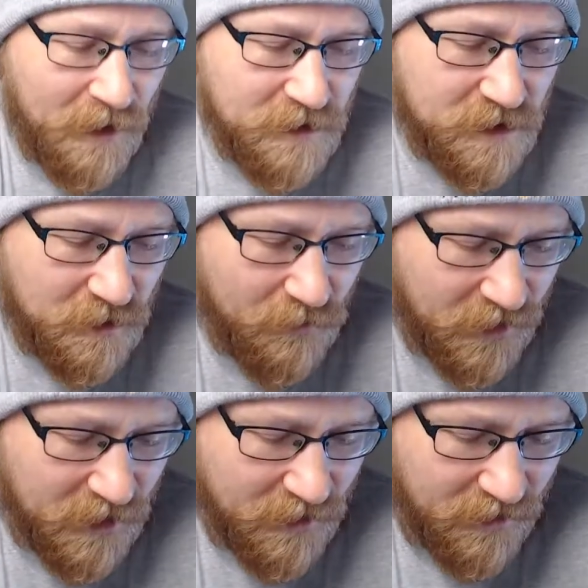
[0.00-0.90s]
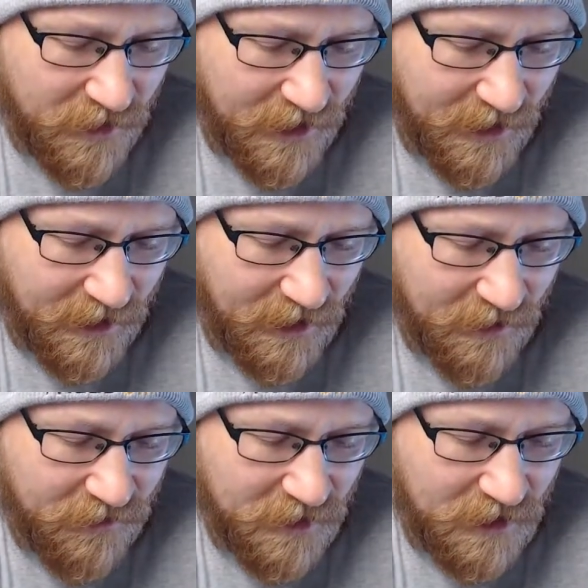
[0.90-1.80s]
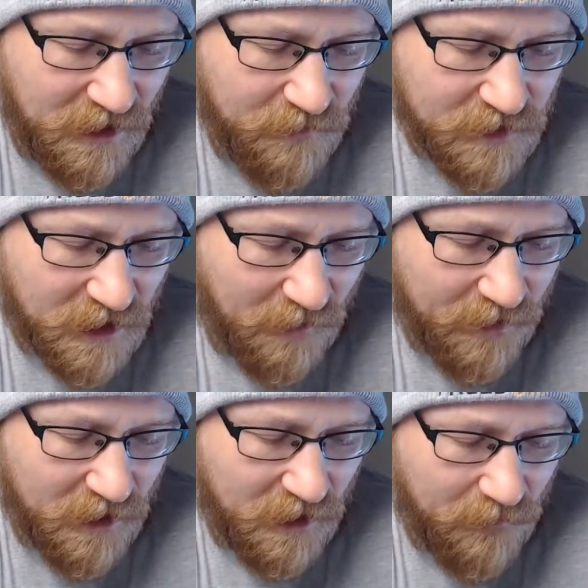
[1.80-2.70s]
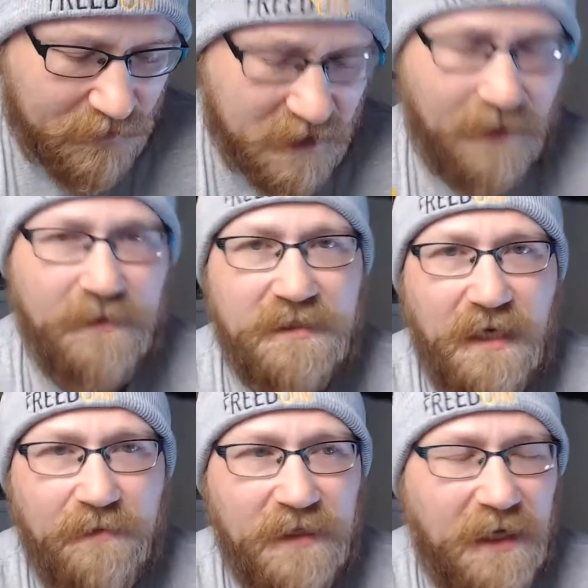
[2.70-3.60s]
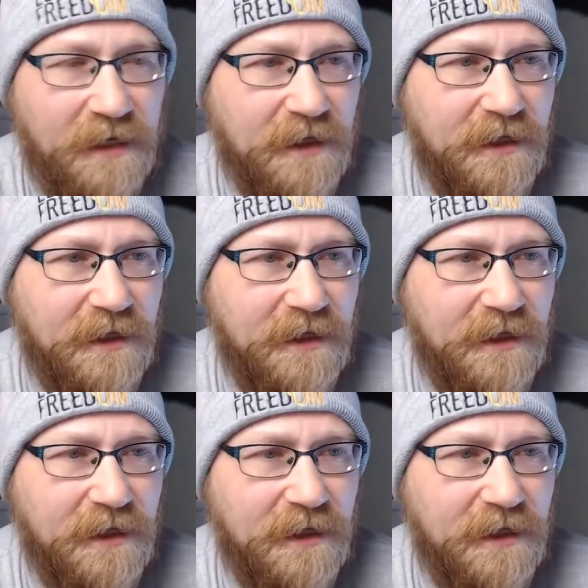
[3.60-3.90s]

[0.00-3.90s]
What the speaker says: something that I think keeps coming up time and time again.